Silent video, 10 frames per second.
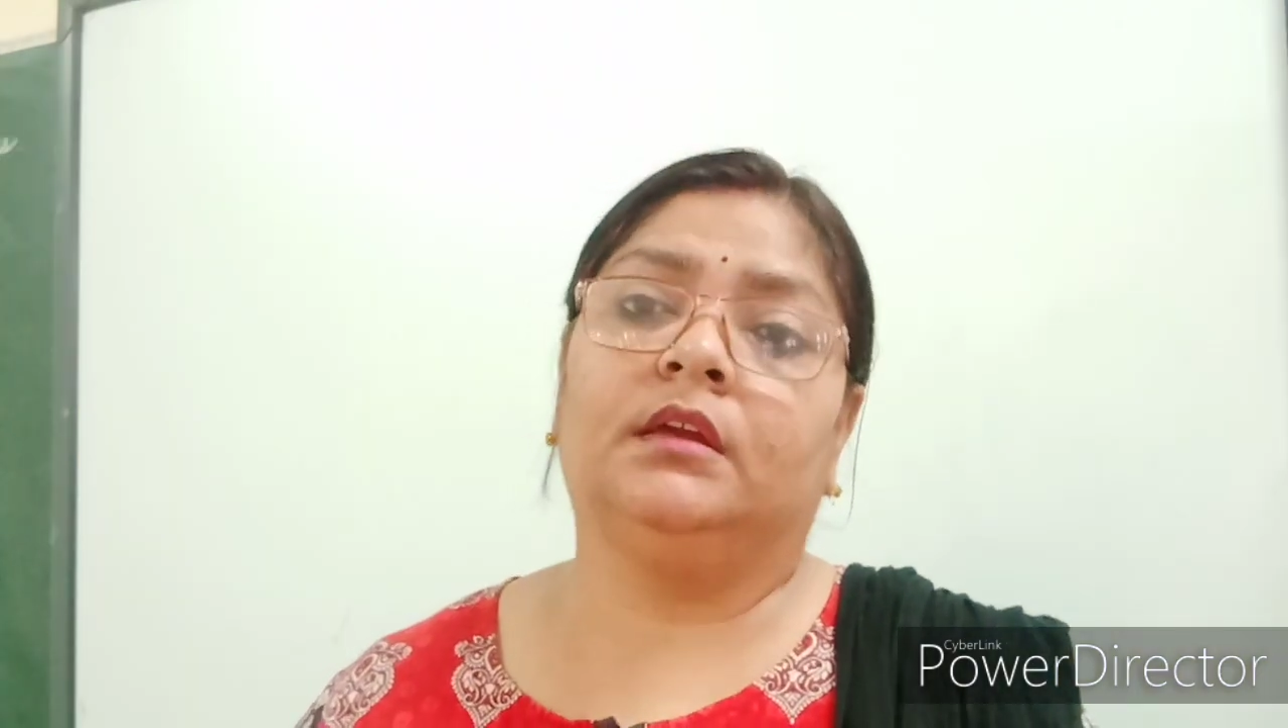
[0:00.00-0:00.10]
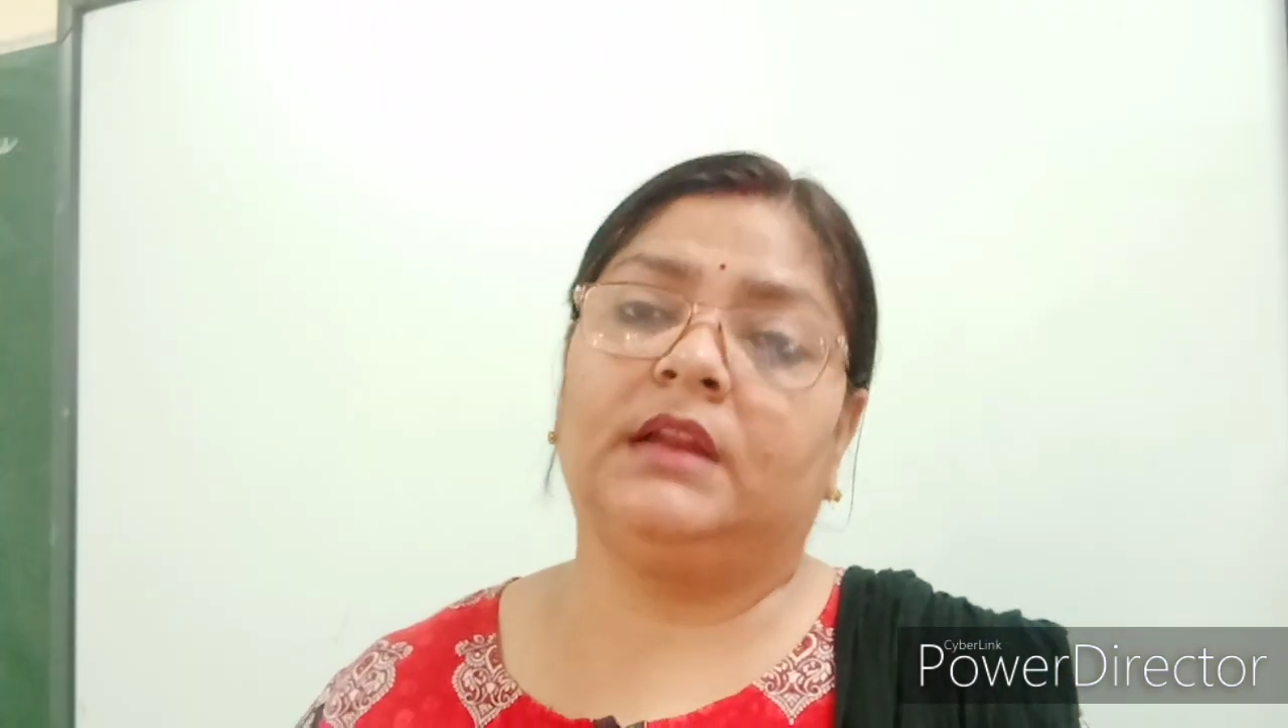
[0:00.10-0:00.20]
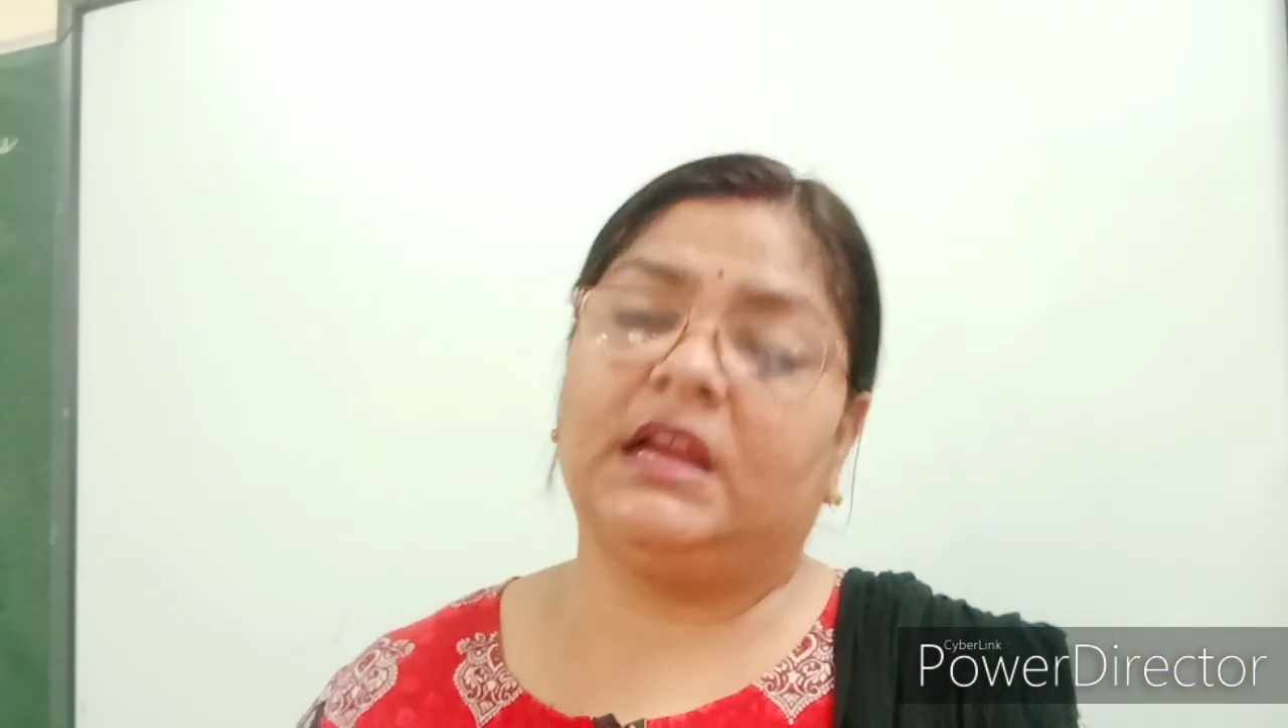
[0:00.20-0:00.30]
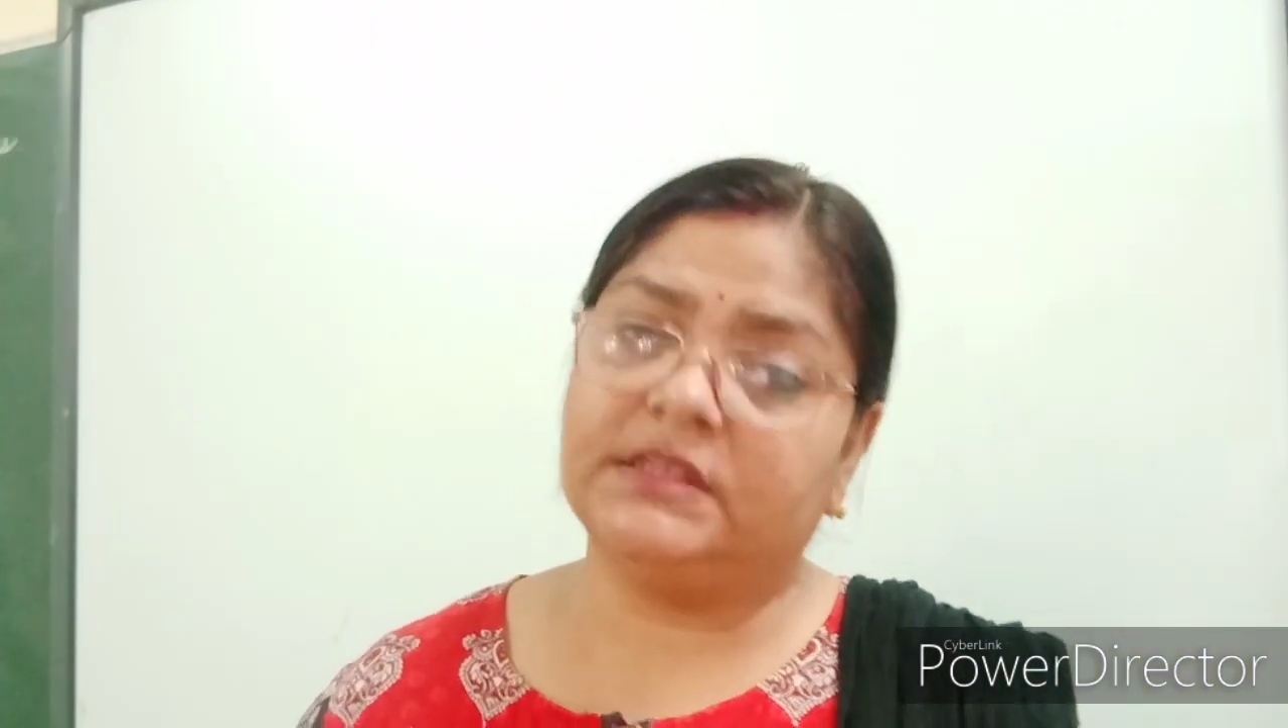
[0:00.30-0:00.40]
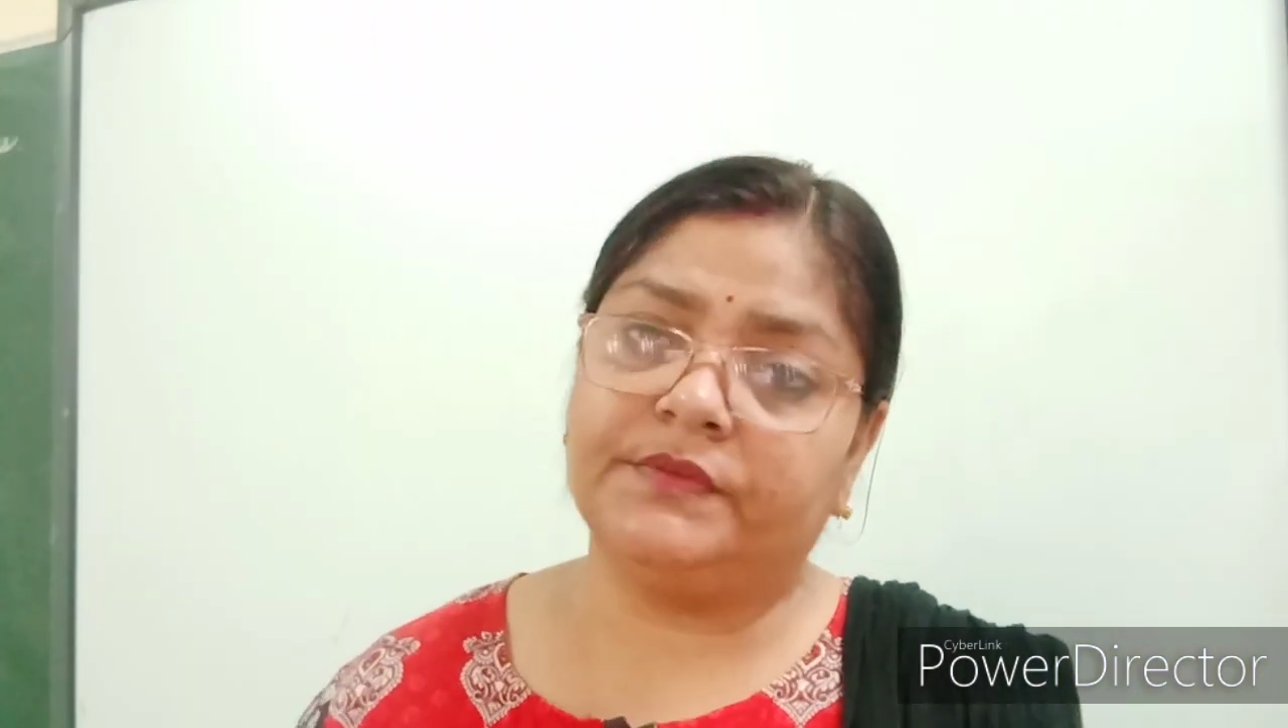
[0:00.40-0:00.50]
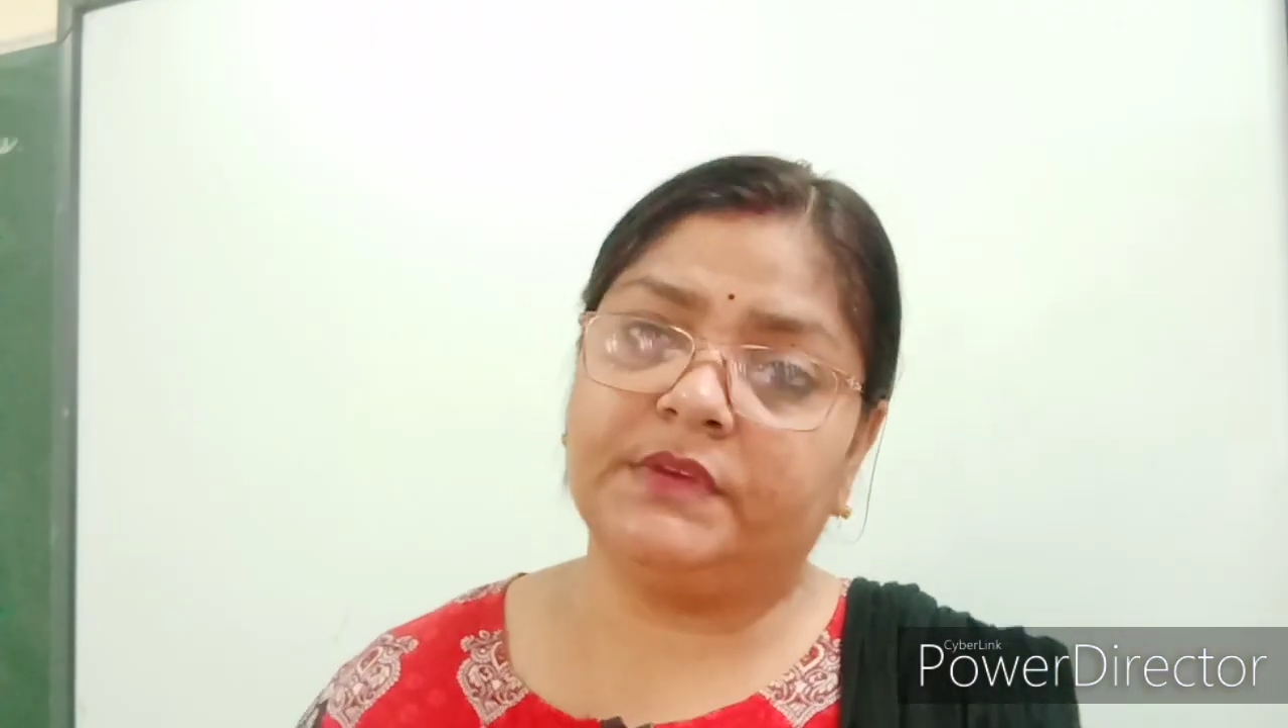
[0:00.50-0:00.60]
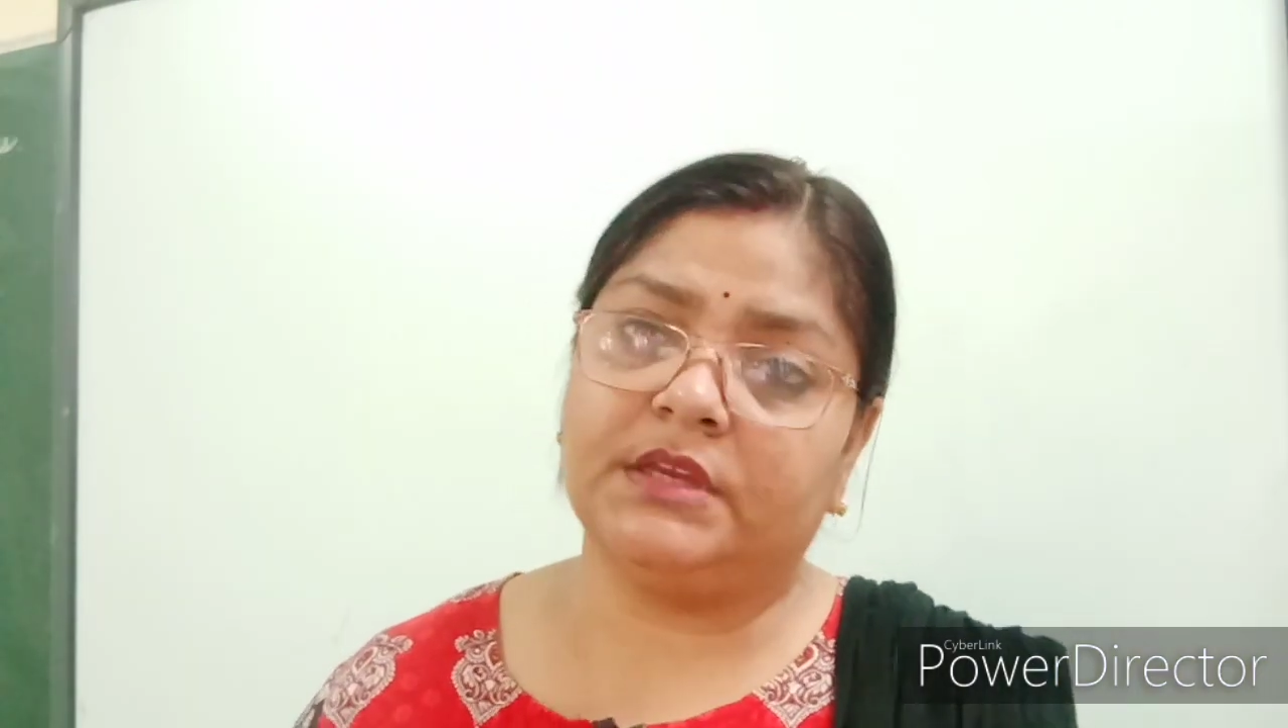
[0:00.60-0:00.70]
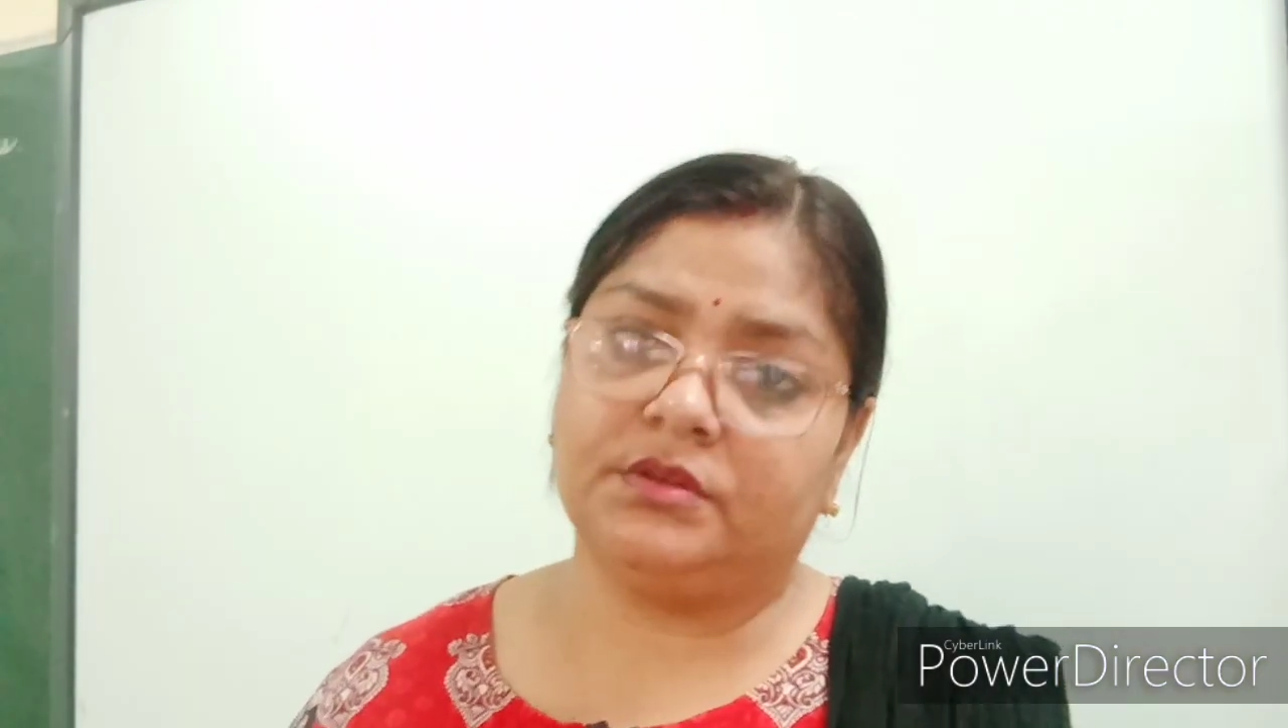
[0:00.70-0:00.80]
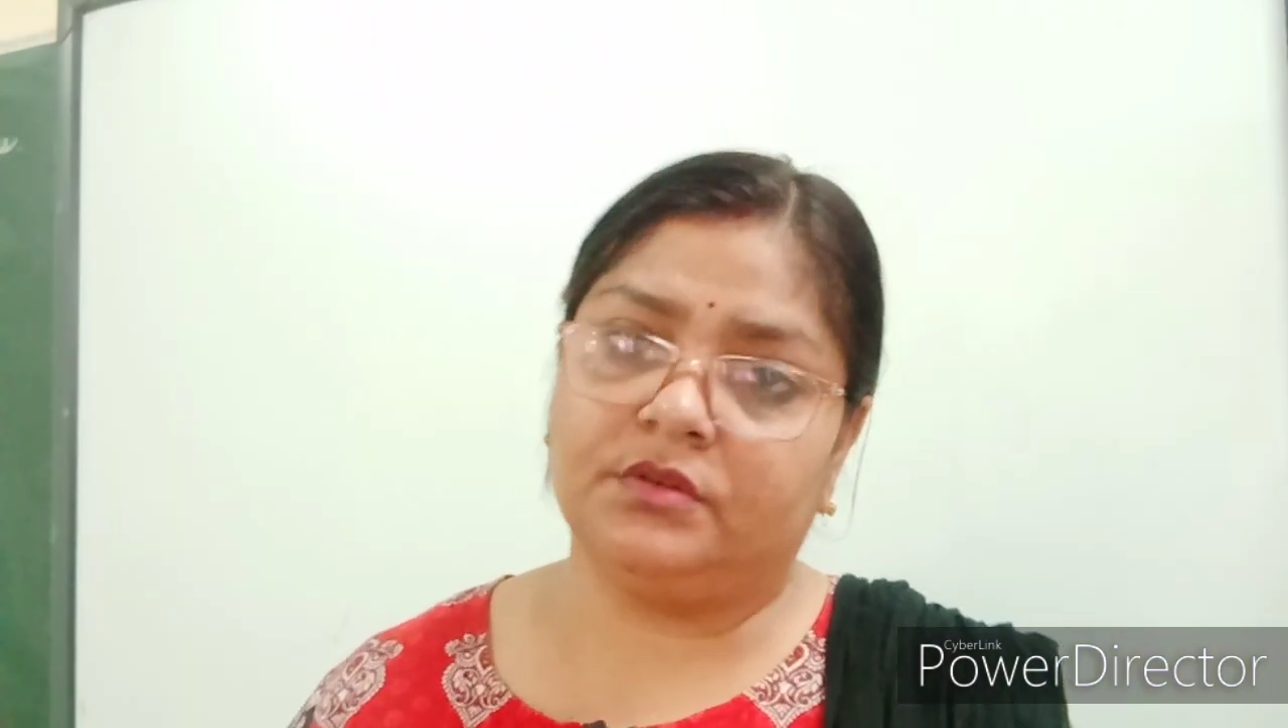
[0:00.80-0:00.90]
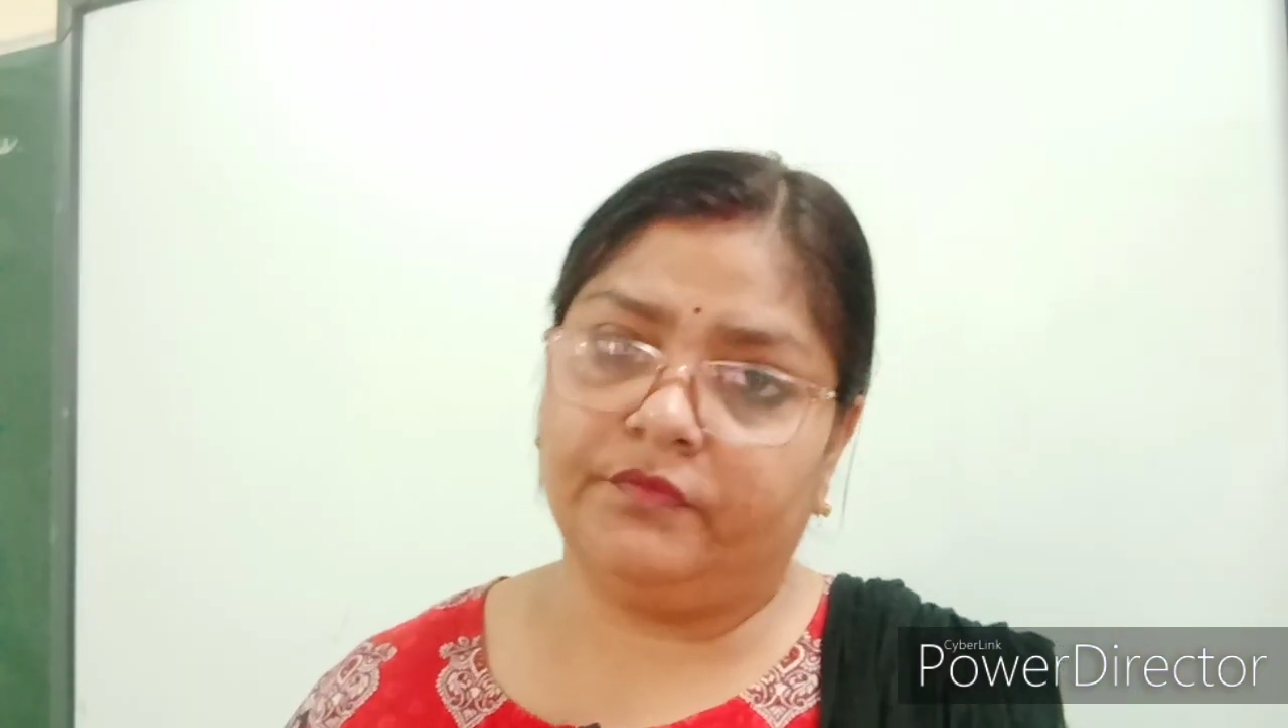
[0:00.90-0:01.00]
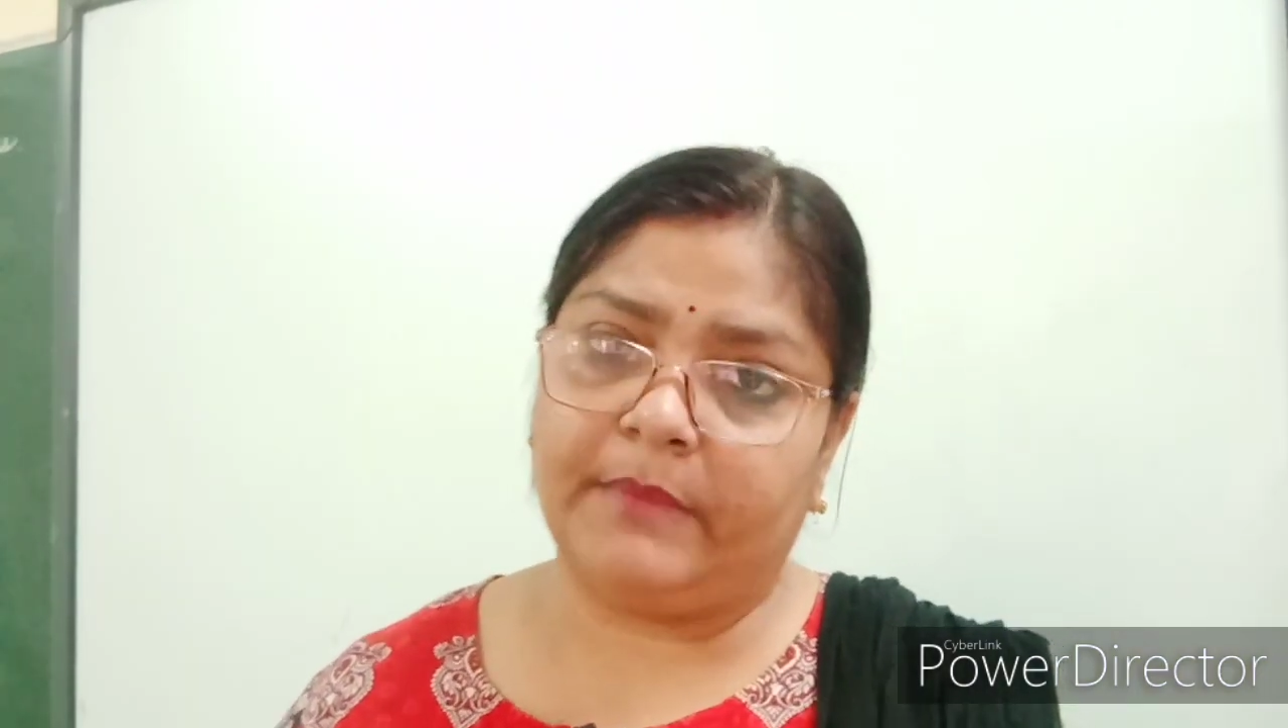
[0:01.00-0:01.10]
classification of